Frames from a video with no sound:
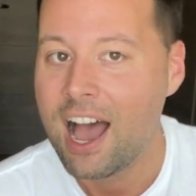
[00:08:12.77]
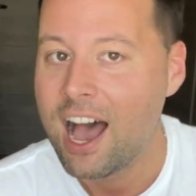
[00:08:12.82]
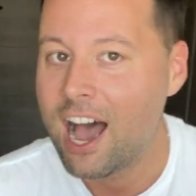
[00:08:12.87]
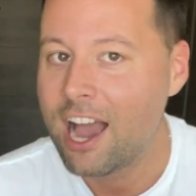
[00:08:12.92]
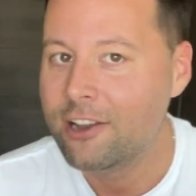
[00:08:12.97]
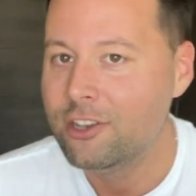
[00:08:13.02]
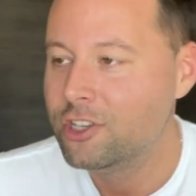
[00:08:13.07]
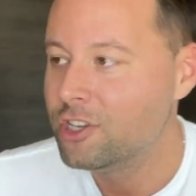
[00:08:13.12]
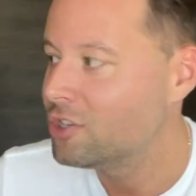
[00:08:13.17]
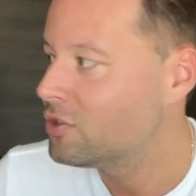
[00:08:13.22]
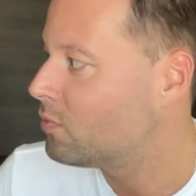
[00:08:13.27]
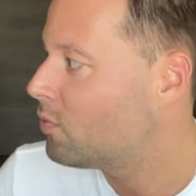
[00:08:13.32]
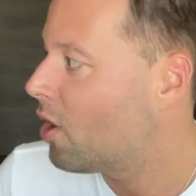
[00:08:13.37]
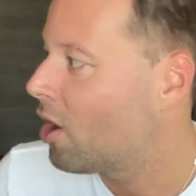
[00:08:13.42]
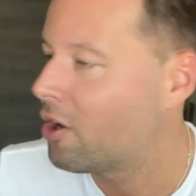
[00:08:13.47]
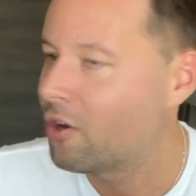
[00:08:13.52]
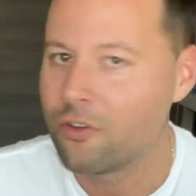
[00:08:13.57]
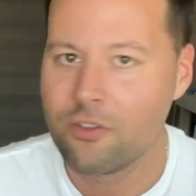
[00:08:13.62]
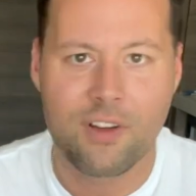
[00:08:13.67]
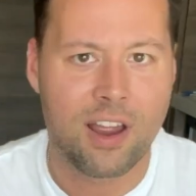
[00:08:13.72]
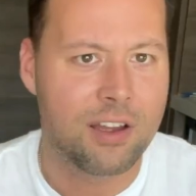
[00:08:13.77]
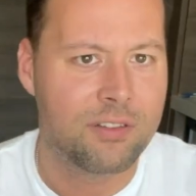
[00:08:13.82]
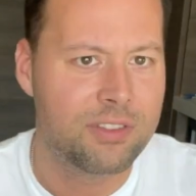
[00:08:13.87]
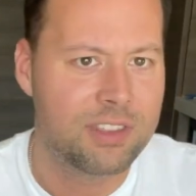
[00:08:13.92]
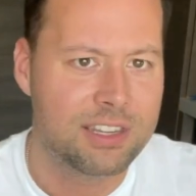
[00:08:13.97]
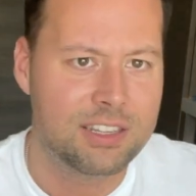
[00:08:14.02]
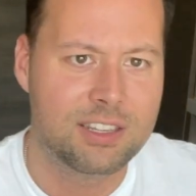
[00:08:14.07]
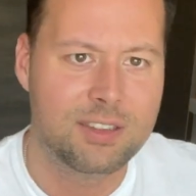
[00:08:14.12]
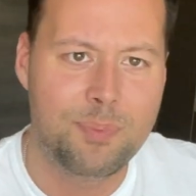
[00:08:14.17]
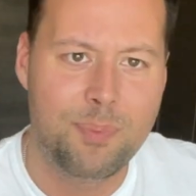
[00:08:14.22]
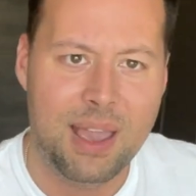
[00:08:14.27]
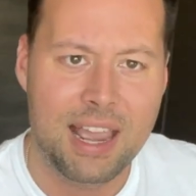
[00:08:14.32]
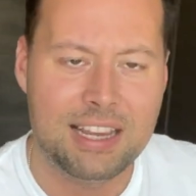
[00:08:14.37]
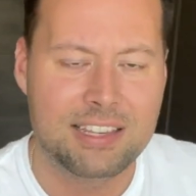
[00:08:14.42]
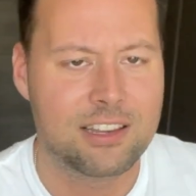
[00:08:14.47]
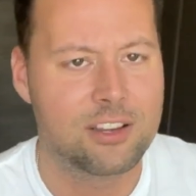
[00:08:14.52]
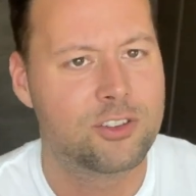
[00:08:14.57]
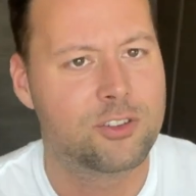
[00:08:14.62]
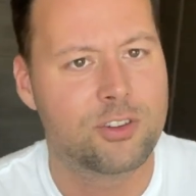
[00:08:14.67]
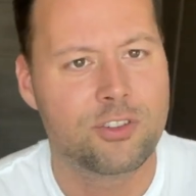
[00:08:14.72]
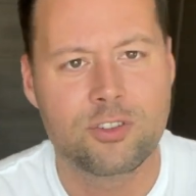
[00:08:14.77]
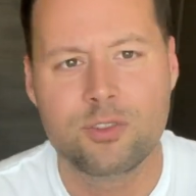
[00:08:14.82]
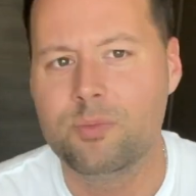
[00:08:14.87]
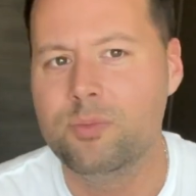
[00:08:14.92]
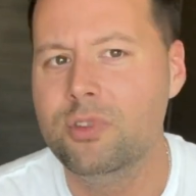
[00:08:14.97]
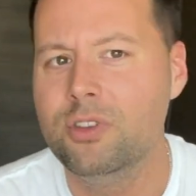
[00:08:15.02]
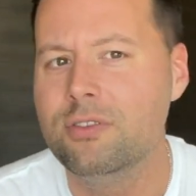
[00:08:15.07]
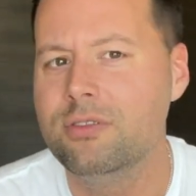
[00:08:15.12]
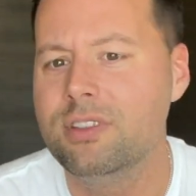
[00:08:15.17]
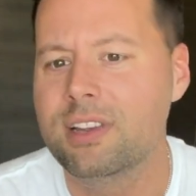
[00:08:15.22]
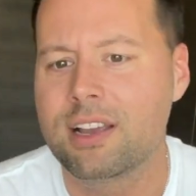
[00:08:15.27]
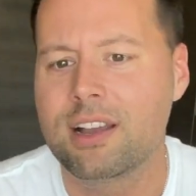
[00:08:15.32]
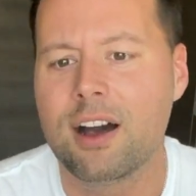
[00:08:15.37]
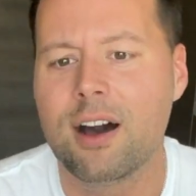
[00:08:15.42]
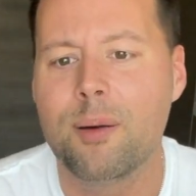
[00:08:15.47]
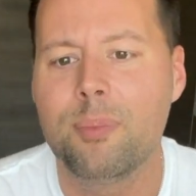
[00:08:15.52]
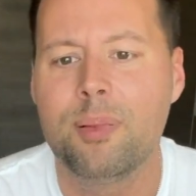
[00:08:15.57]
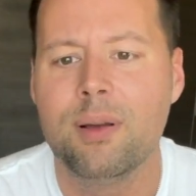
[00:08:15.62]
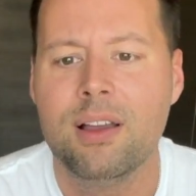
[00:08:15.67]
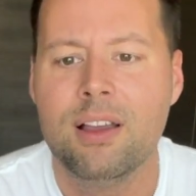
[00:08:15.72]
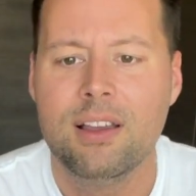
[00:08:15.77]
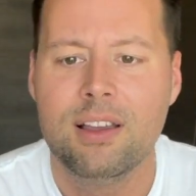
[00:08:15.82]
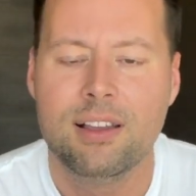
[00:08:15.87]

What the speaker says: I just walk around this space. I turn the music up.